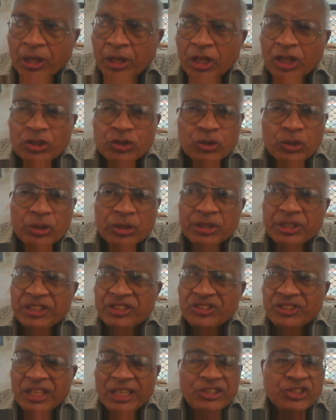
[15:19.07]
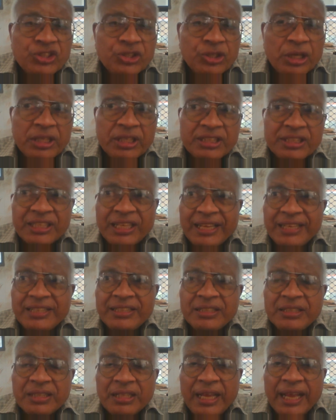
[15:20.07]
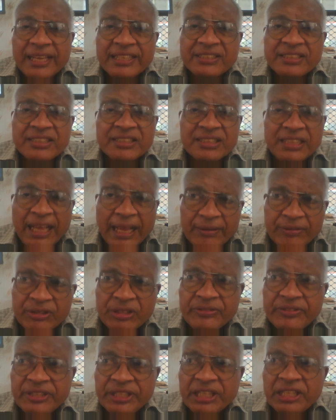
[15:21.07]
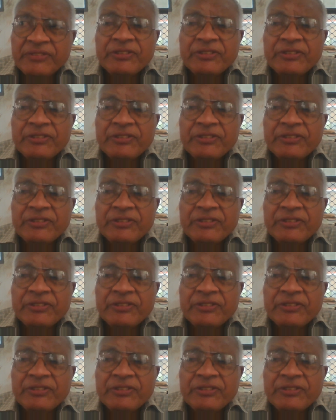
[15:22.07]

So structural design exists everywhere.